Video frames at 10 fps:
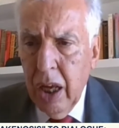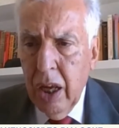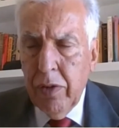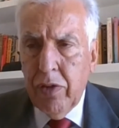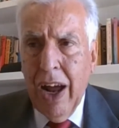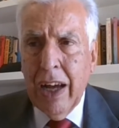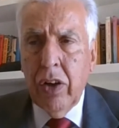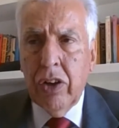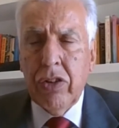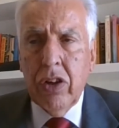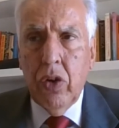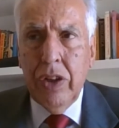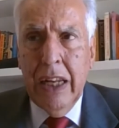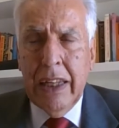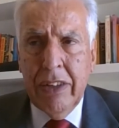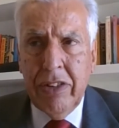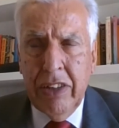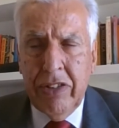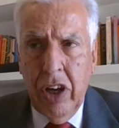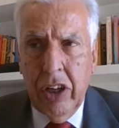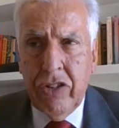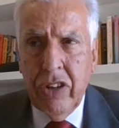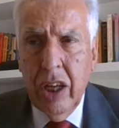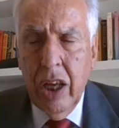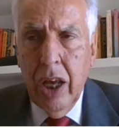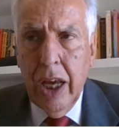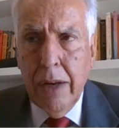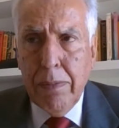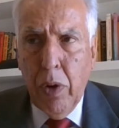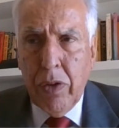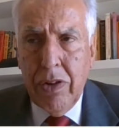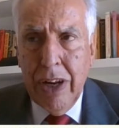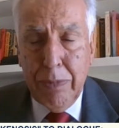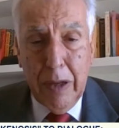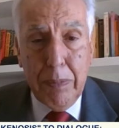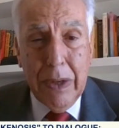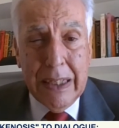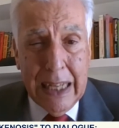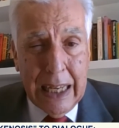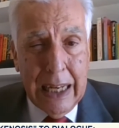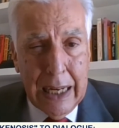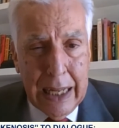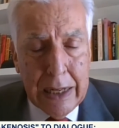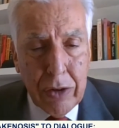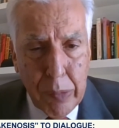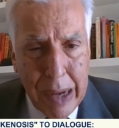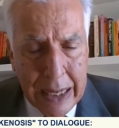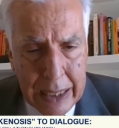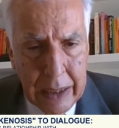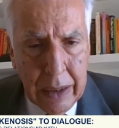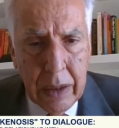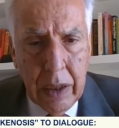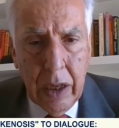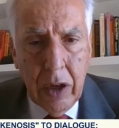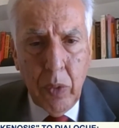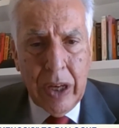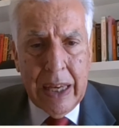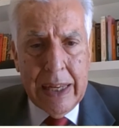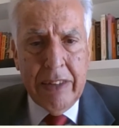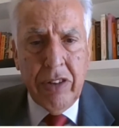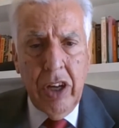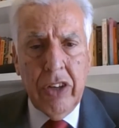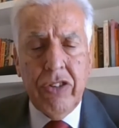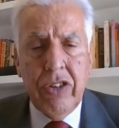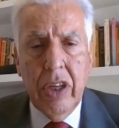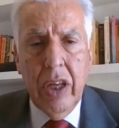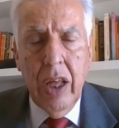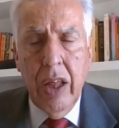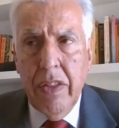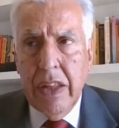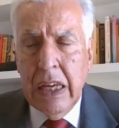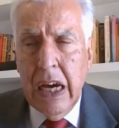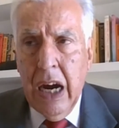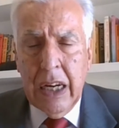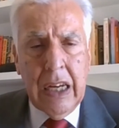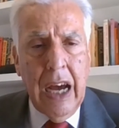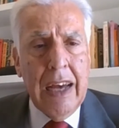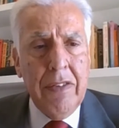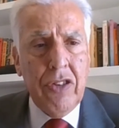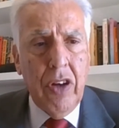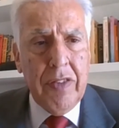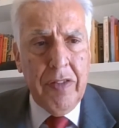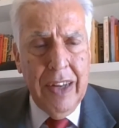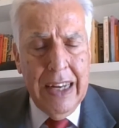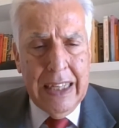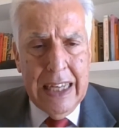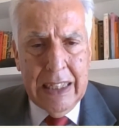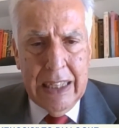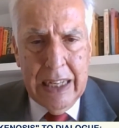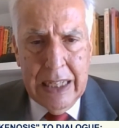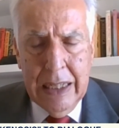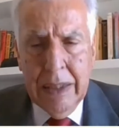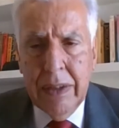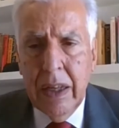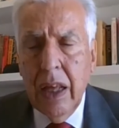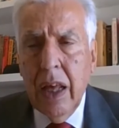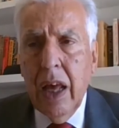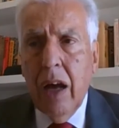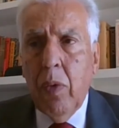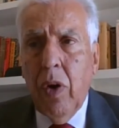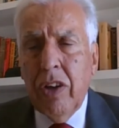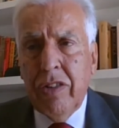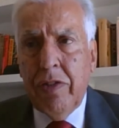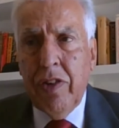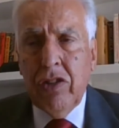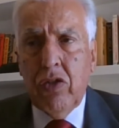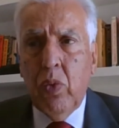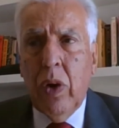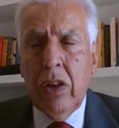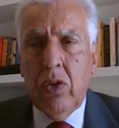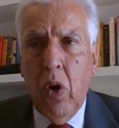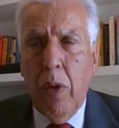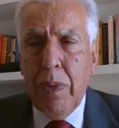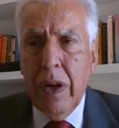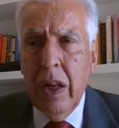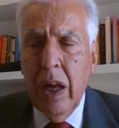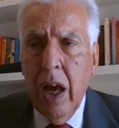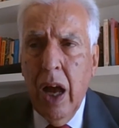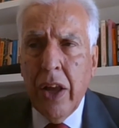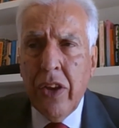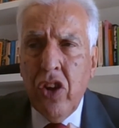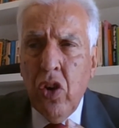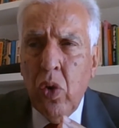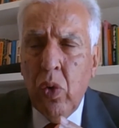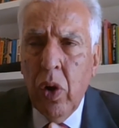Frangos, who did his research in both Greece, but particularly in Romania, where he researched the archives of the Philikieteria, was the first one to open a new